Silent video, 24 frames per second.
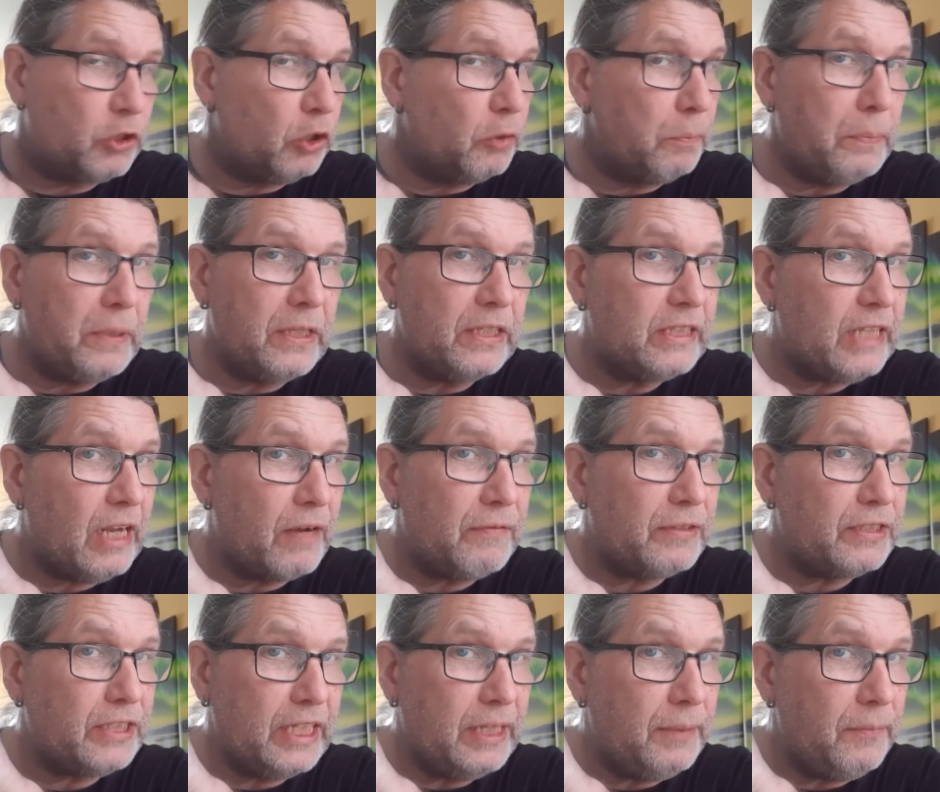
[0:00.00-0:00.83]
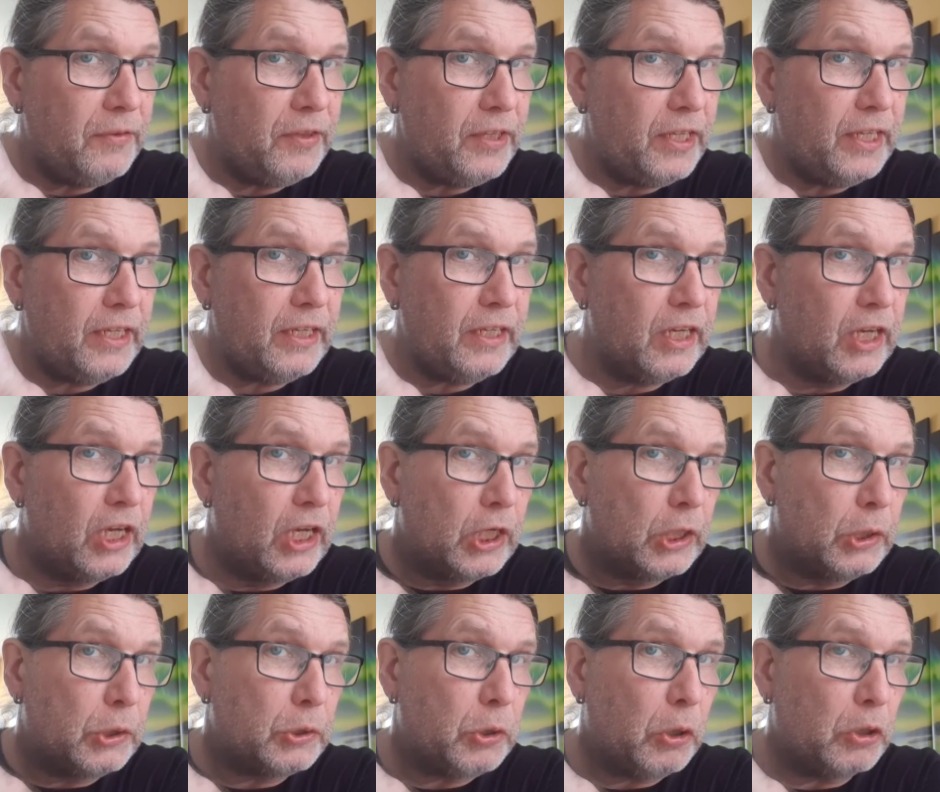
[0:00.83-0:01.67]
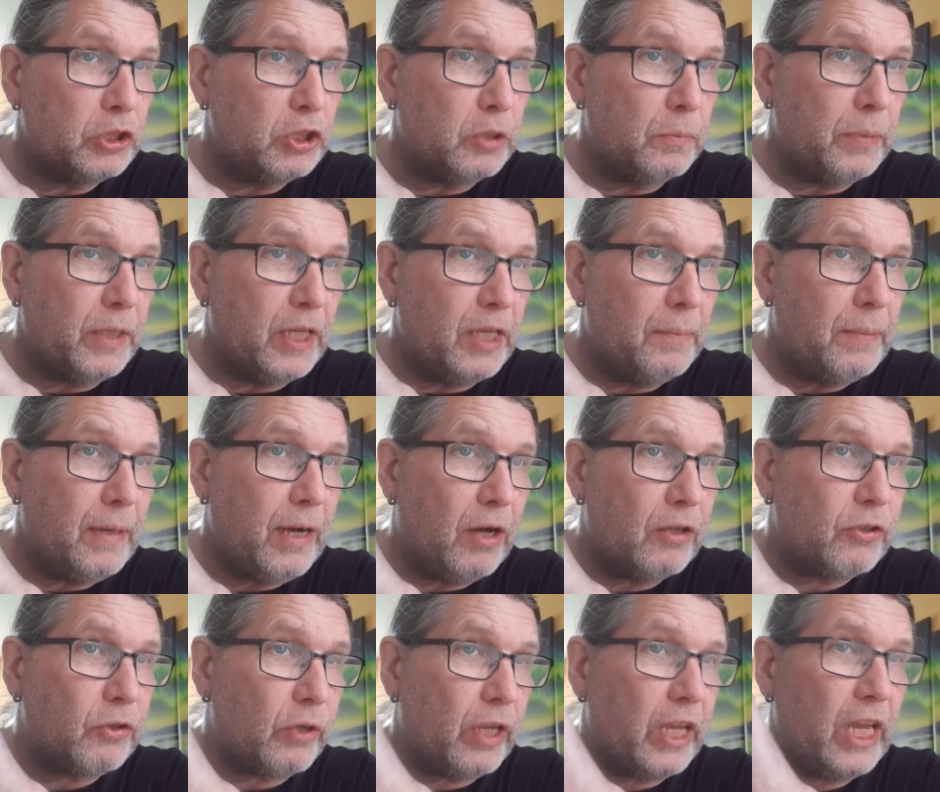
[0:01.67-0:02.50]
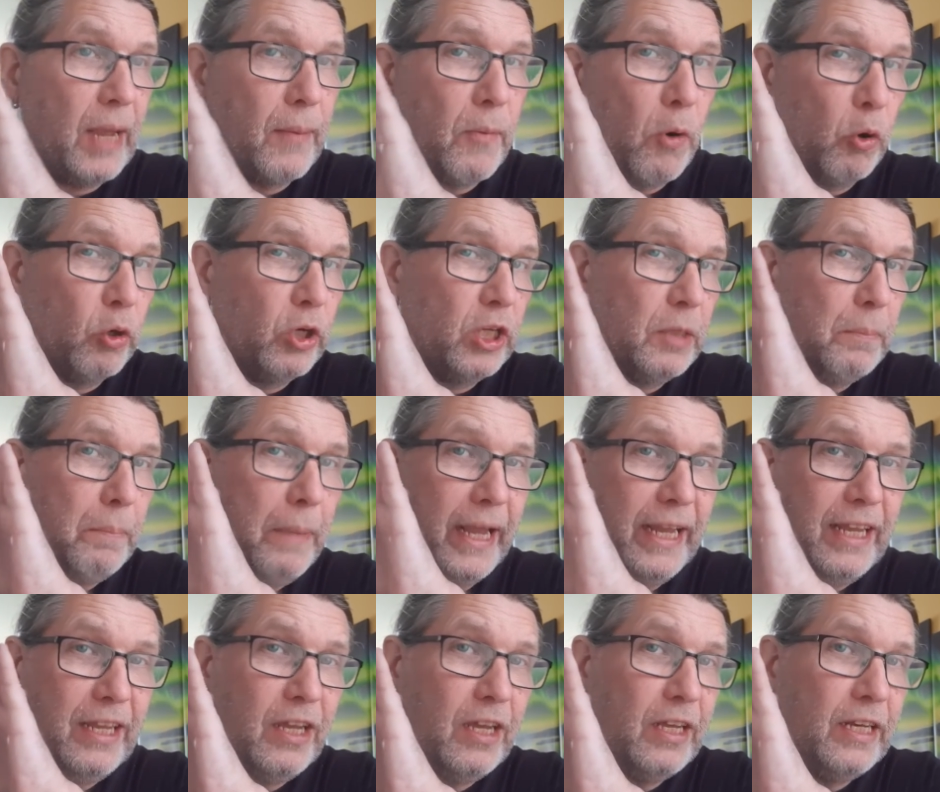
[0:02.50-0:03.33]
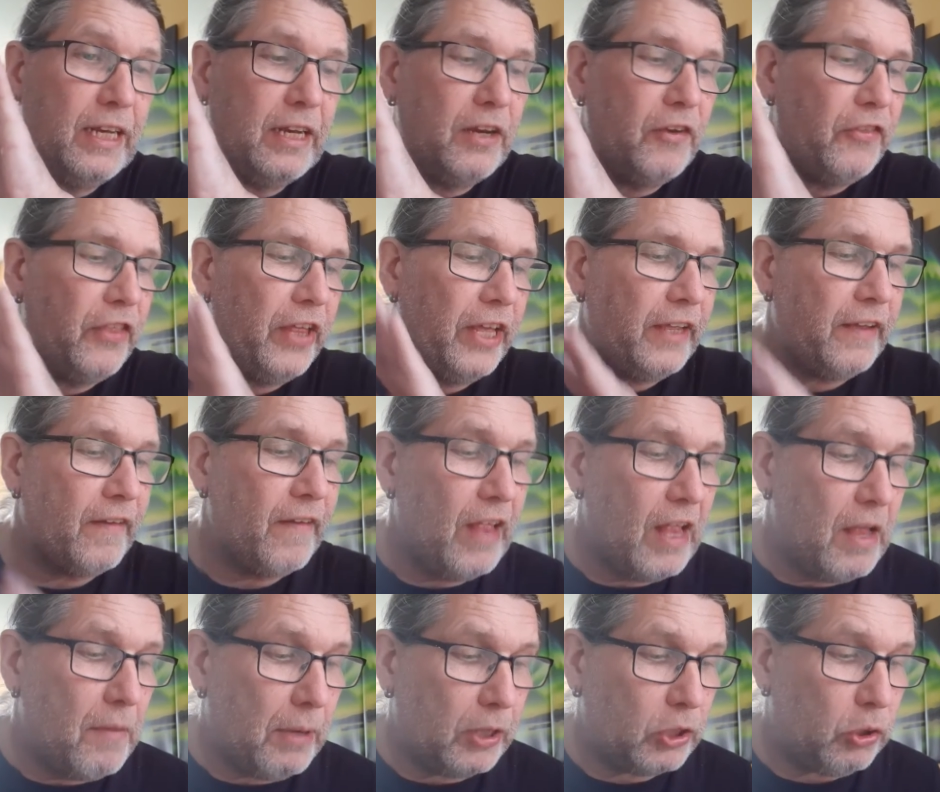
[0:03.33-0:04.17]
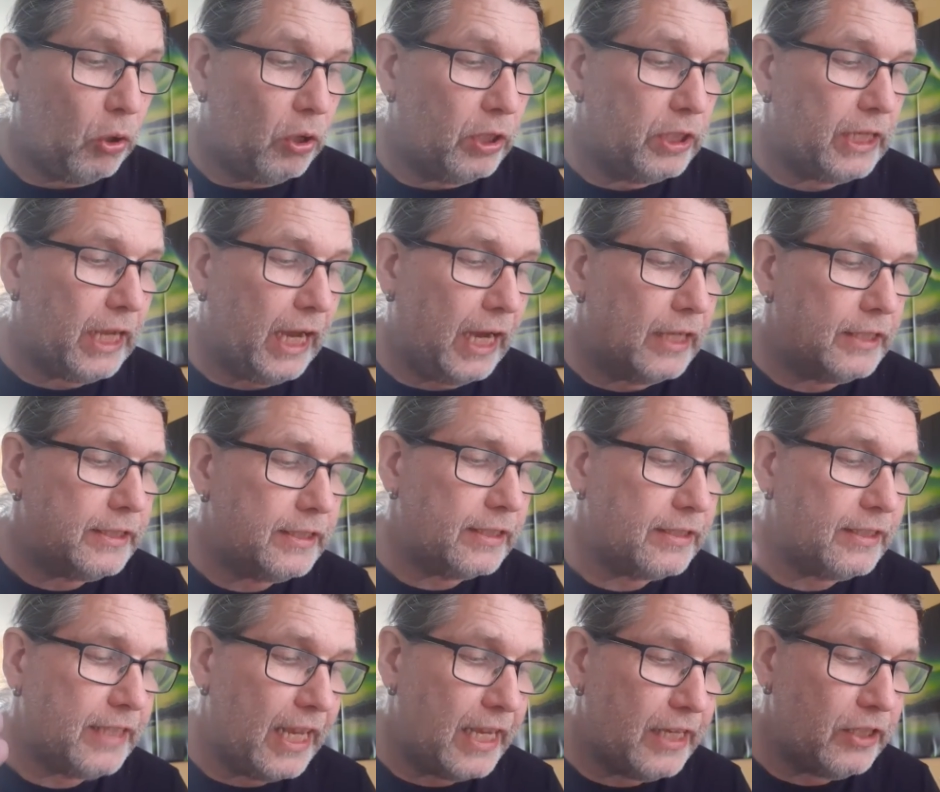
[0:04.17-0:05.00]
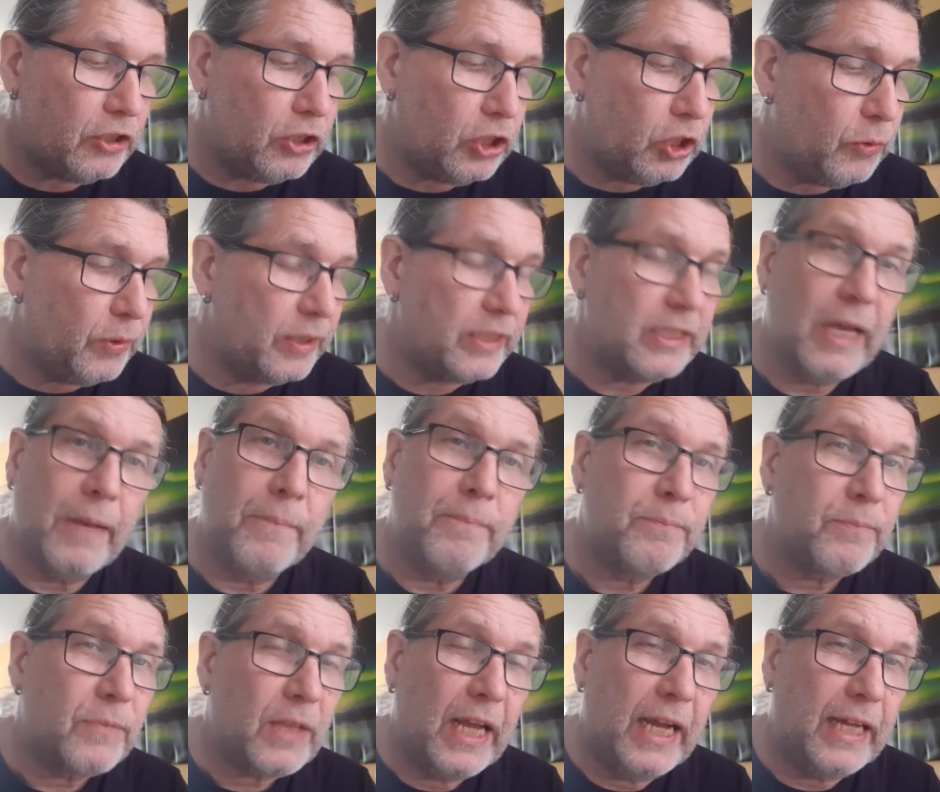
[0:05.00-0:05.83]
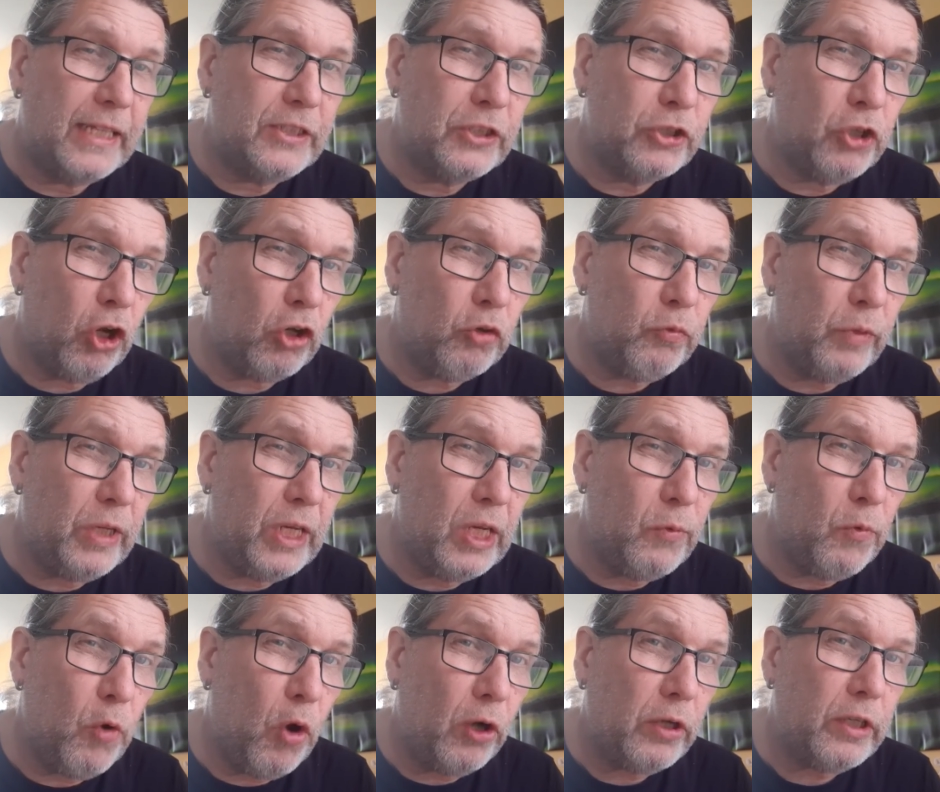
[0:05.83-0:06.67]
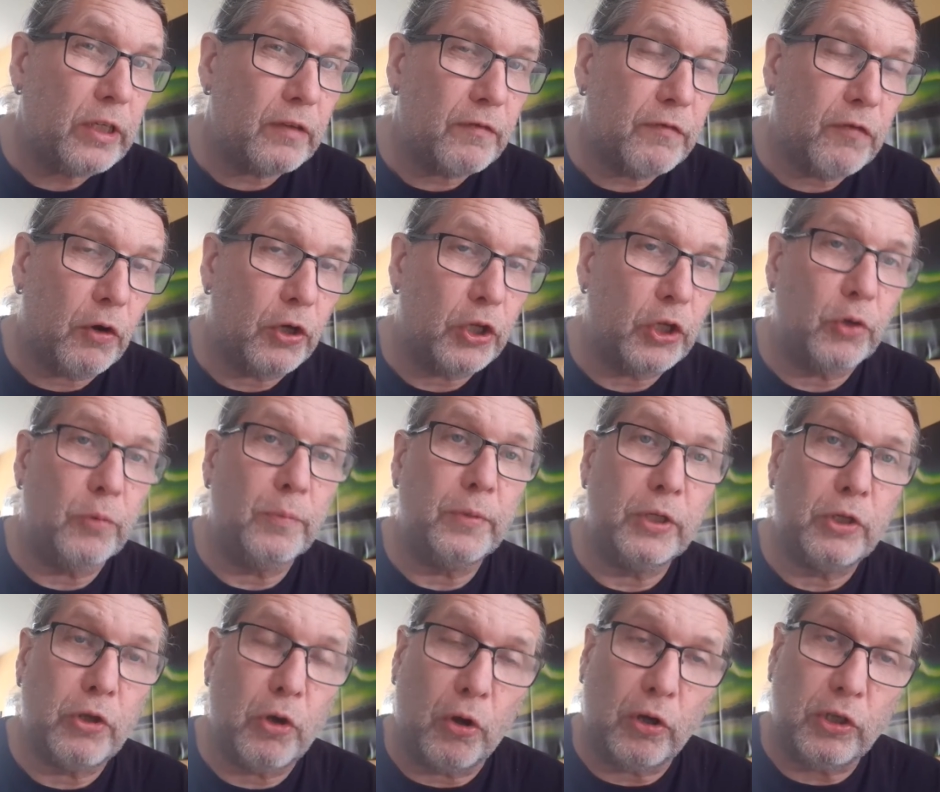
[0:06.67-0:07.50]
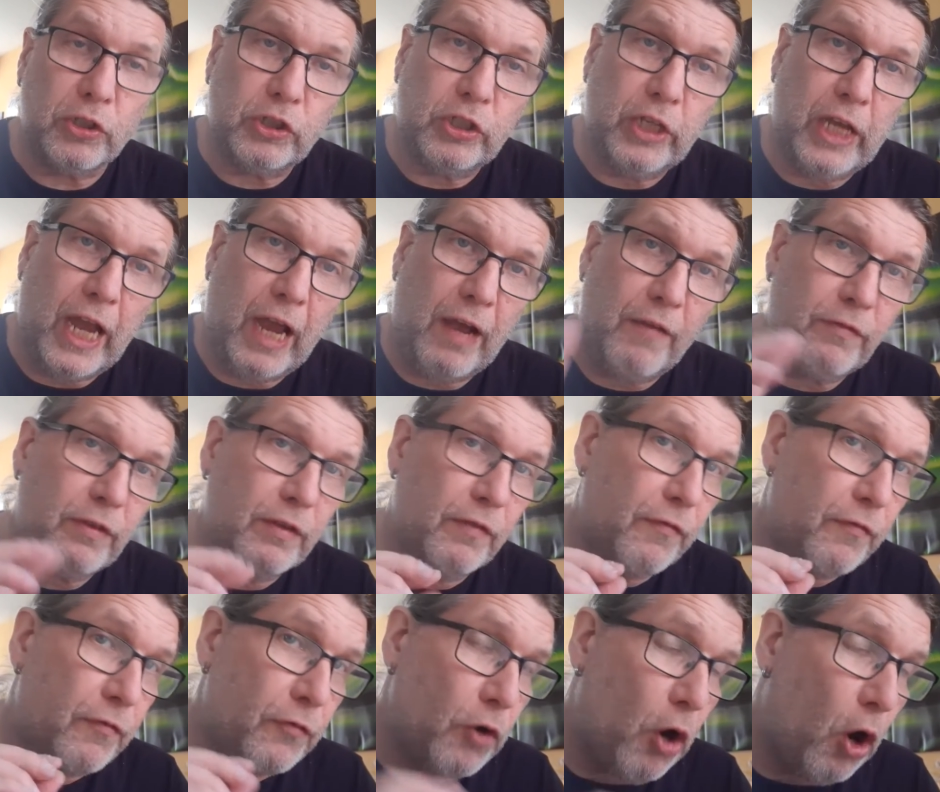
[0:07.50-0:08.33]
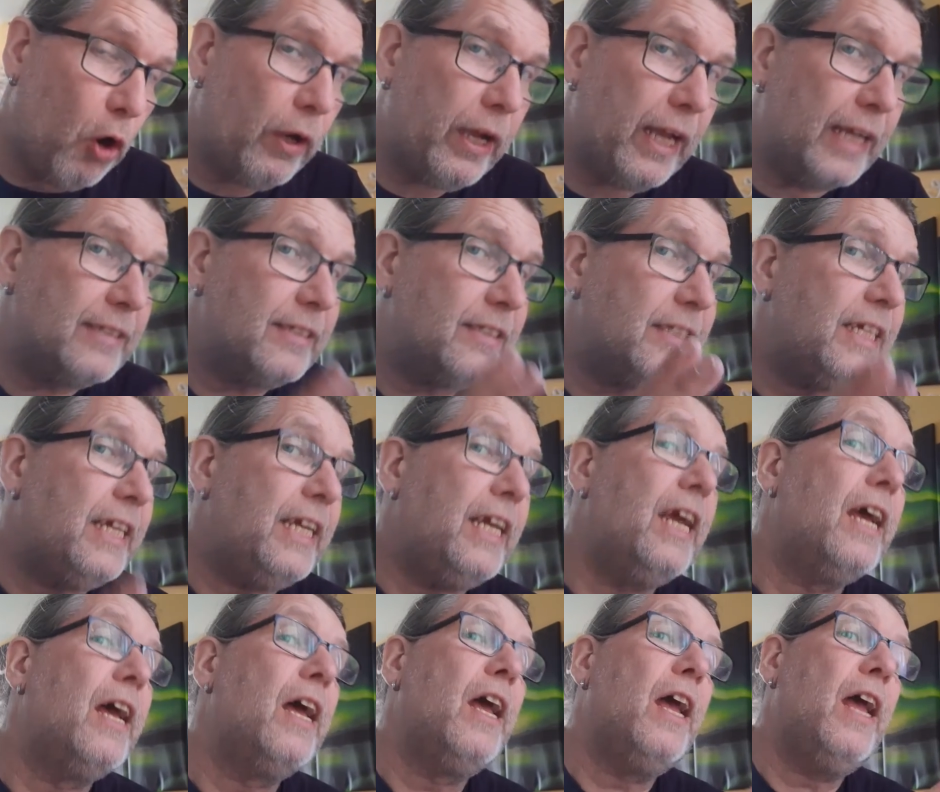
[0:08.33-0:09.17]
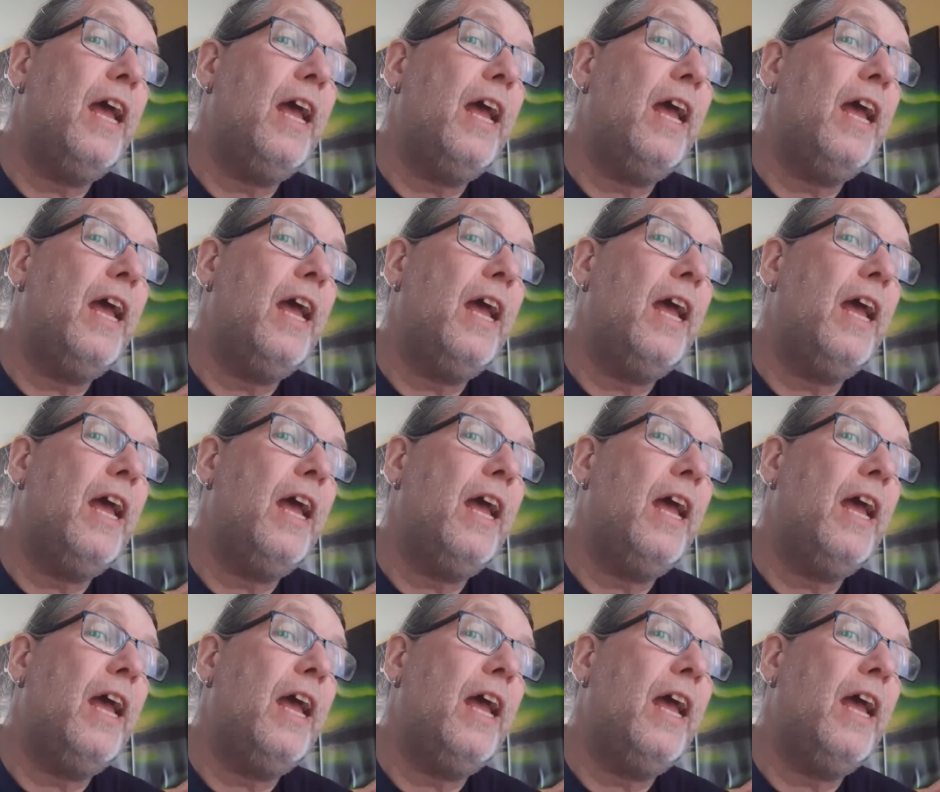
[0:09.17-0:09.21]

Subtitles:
Could be a self-esteem thing, could also be about, okay, I'm holding back here, little thing, but all the guides are saying to you is, it's not really working for you, because you have the frog as the